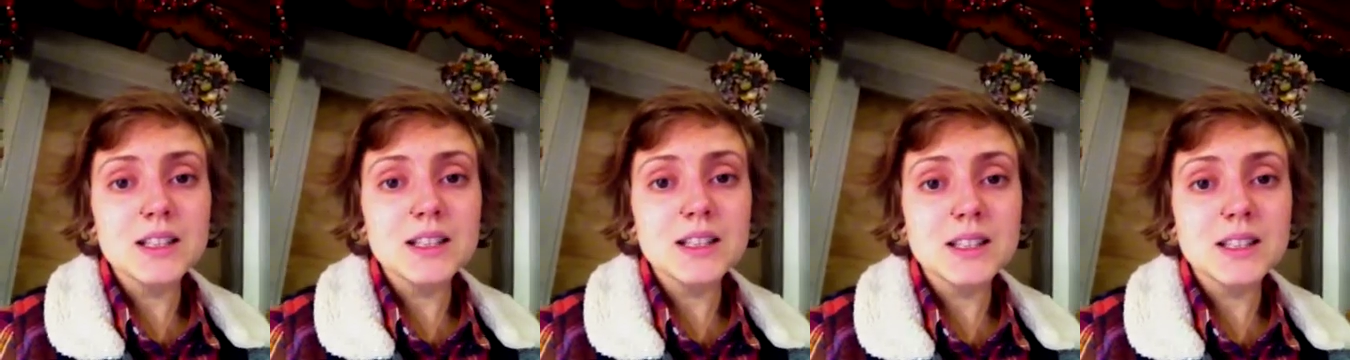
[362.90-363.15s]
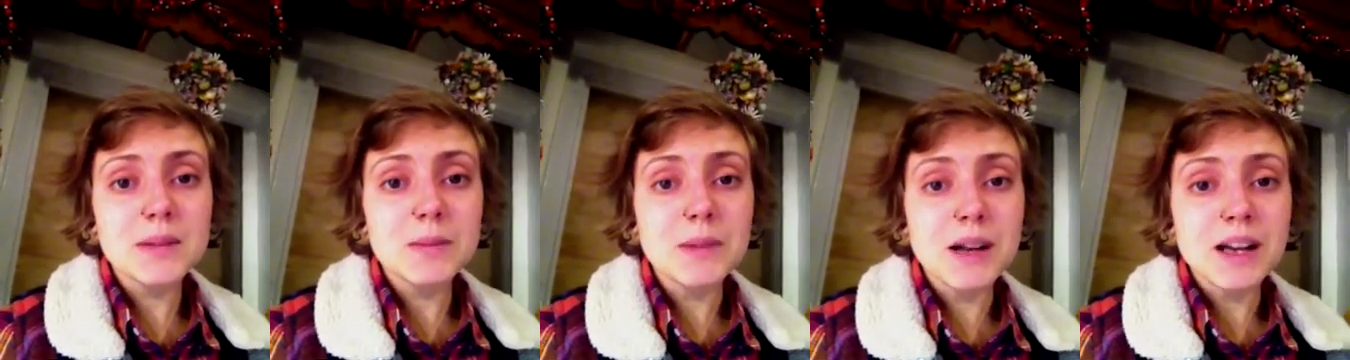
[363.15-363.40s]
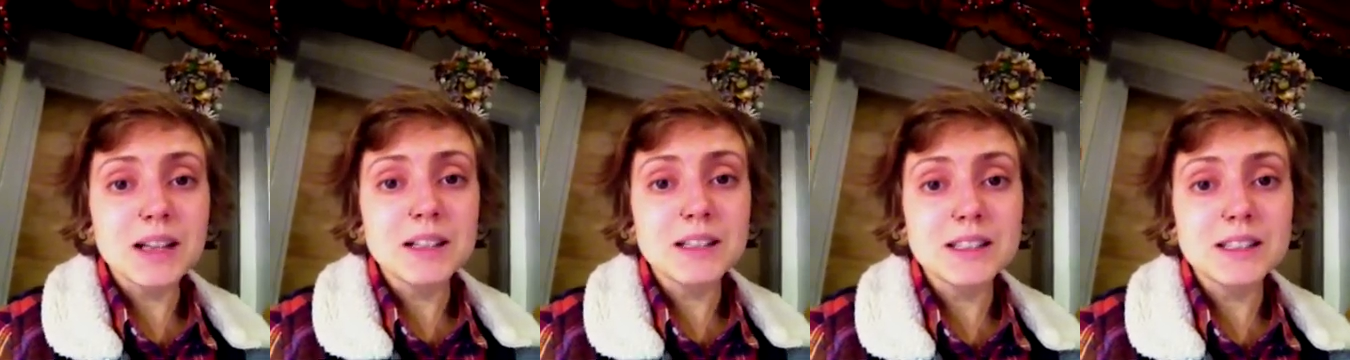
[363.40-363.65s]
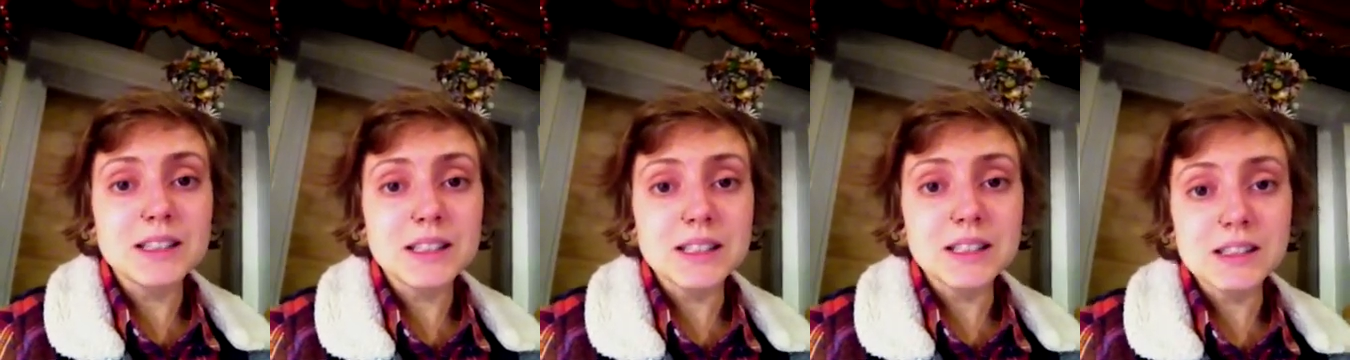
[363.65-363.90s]
some
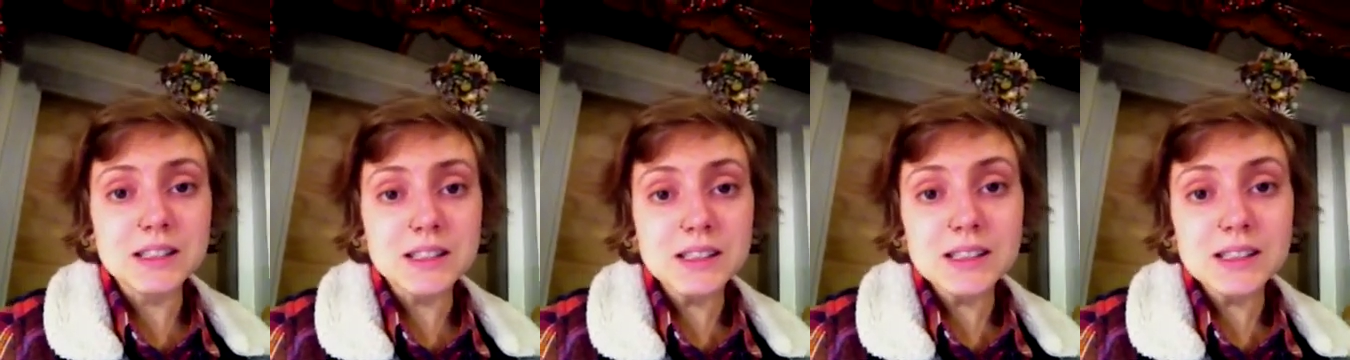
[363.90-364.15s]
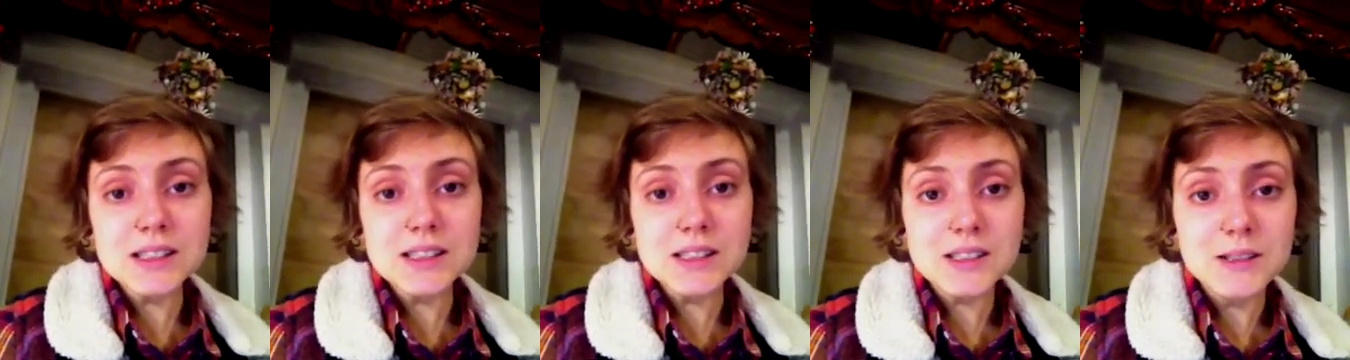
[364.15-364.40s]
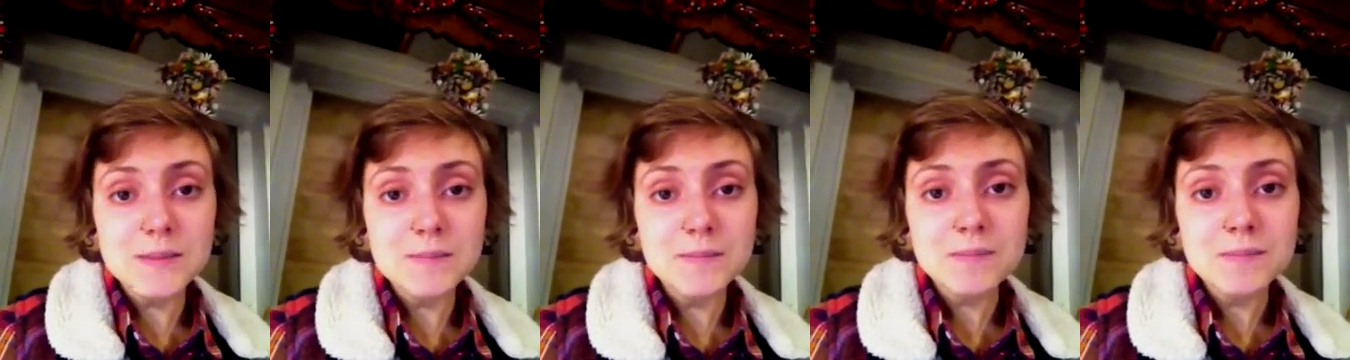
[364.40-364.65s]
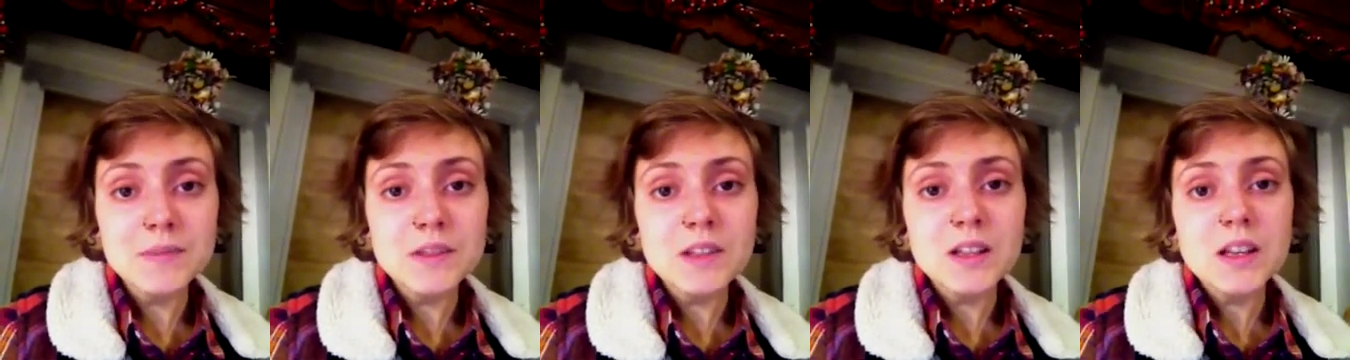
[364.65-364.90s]
ideas
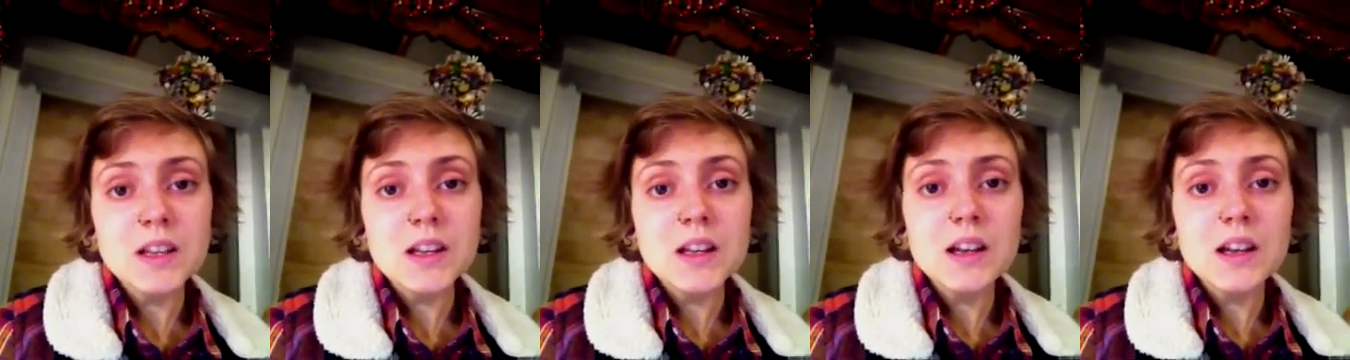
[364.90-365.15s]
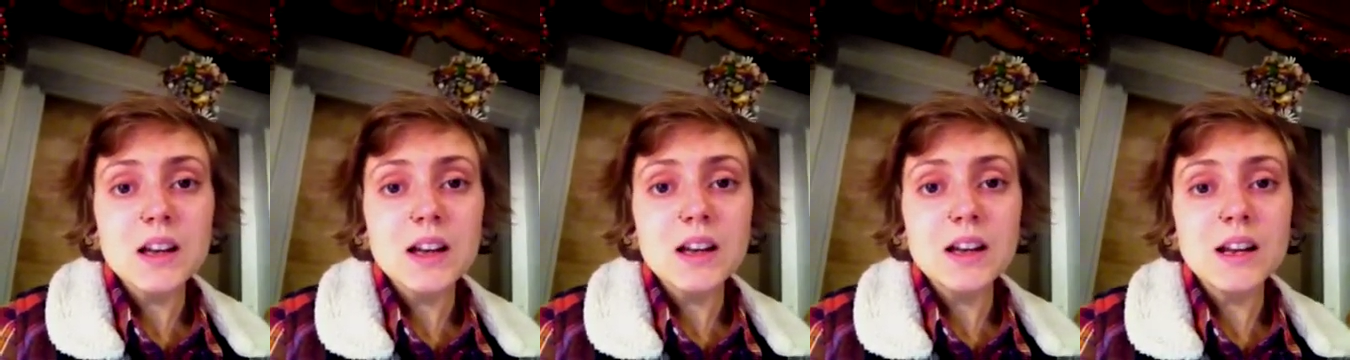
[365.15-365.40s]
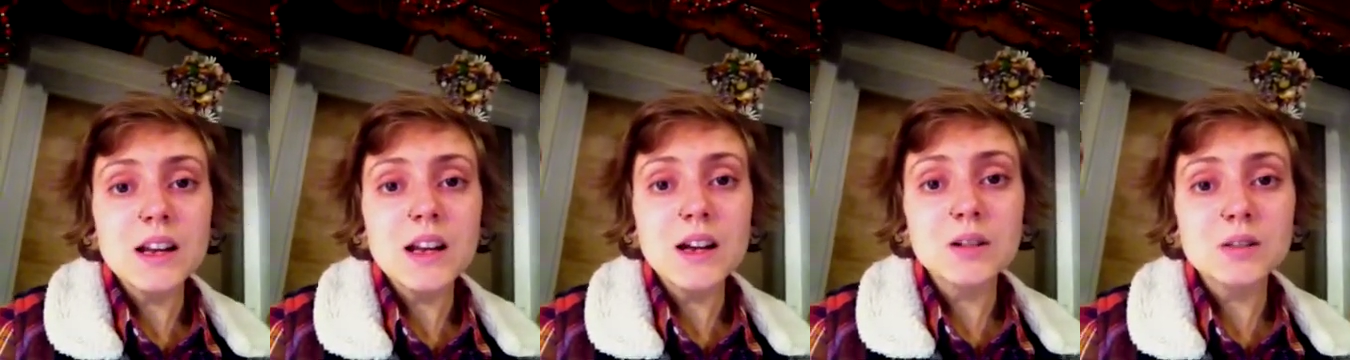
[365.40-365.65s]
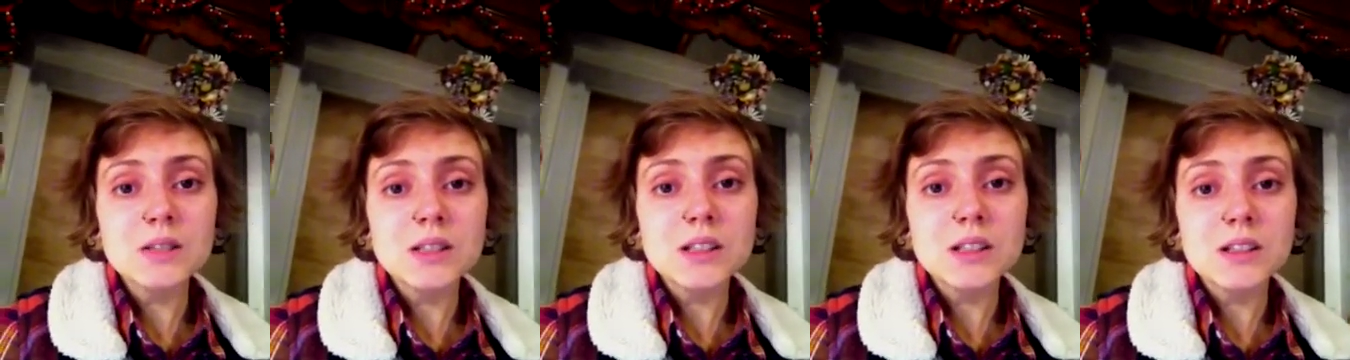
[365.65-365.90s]
on how
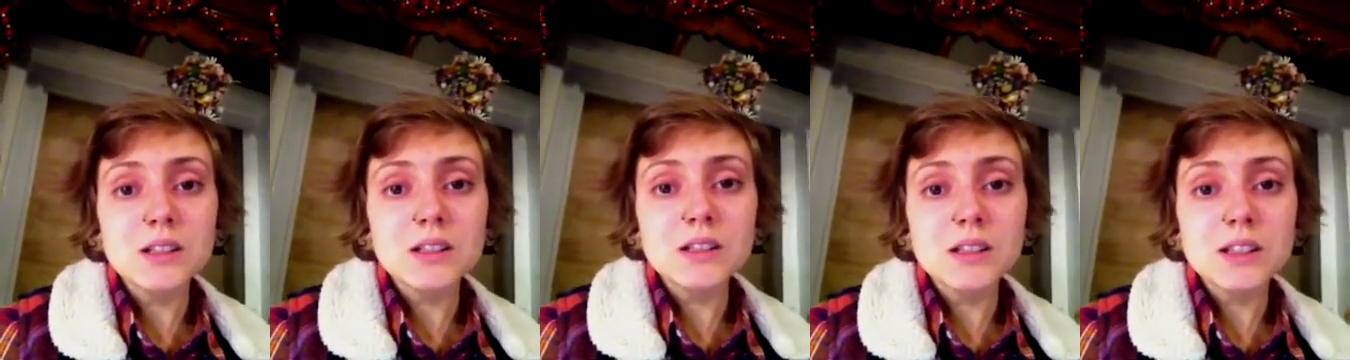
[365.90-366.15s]
to